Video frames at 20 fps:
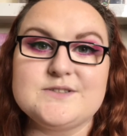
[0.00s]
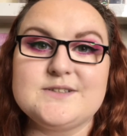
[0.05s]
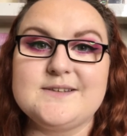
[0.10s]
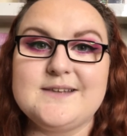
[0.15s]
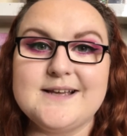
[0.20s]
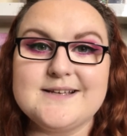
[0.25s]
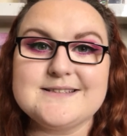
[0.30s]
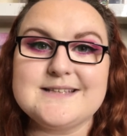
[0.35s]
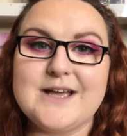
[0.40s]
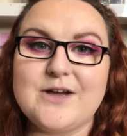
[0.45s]
so
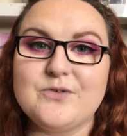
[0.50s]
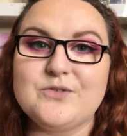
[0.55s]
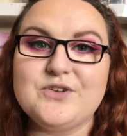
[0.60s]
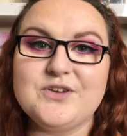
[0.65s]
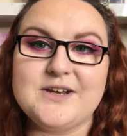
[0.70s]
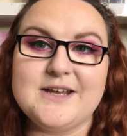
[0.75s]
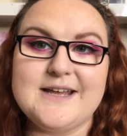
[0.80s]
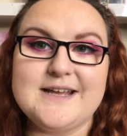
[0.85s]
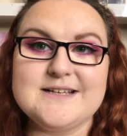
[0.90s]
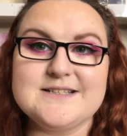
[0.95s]
that's how
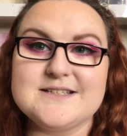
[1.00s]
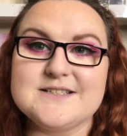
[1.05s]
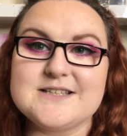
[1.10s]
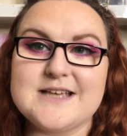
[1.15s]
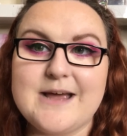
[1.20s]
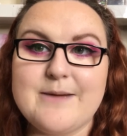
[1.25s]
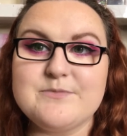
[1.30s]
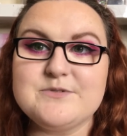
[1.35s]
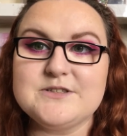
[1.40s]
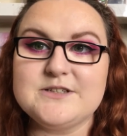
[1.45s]
good it is. It's
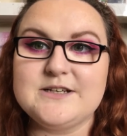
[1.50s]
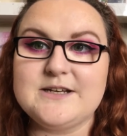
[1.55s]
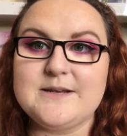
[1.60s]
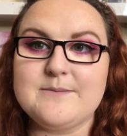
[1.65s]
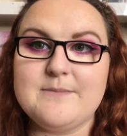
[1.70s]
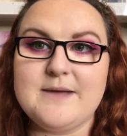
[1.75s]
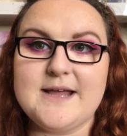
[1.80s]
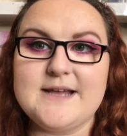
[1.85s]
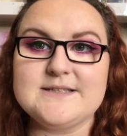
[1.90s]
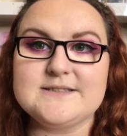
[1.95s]
absolutely
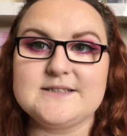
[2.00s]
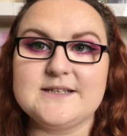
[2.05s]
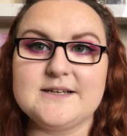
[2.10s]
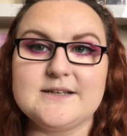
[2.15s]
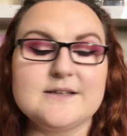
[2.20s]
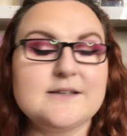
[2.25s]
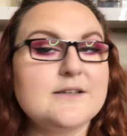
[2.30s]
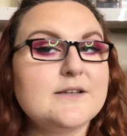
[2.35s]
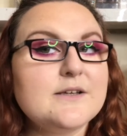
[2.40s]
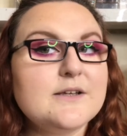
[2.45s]

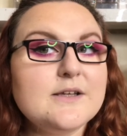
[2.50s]
amazing.